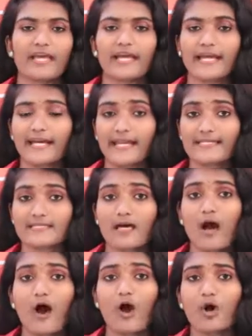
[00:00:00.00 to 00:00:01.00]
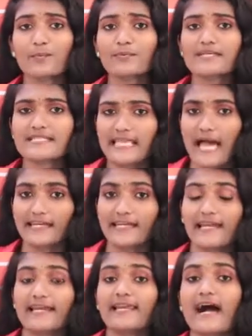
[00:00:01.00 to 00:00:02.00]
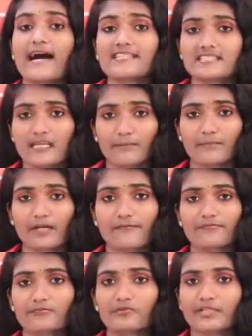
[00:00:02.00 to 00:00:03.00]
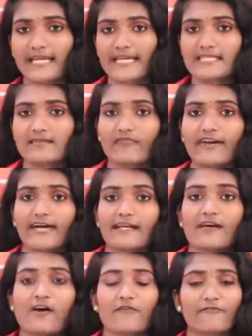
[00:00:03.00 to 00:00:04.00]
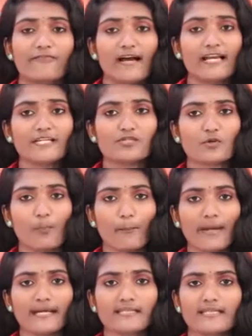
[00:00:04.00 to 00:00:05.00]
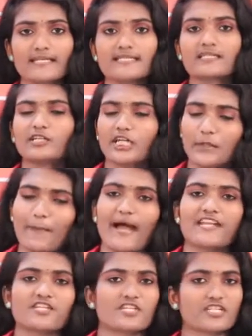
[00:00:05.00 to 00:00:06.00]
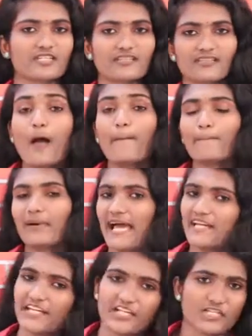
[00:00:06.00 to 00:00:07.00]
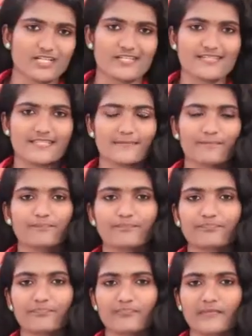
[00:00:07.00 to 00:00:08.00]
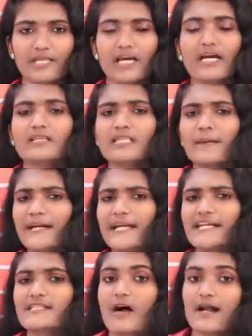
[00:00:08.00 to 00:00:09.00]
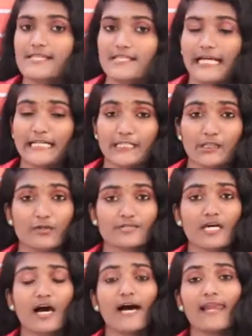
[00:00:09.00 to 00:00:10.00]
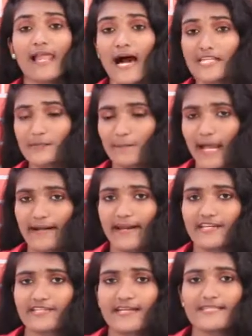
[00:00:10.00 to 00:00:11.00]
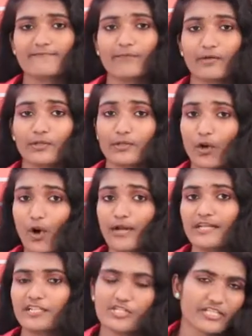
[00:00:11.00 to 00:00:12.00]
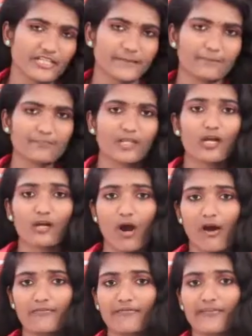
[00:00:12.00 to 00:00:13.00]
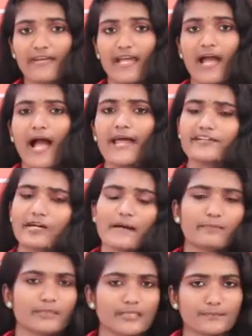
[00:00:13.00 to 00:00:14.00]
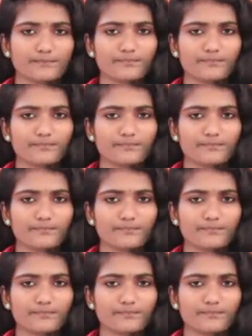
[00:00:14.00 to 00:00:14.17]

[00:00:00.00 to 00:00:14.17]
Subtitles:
It is obvious that a large number of trees were felled to meet this demand. Plantations. The British also introduced large plantations for growing tea, coffee and rubber.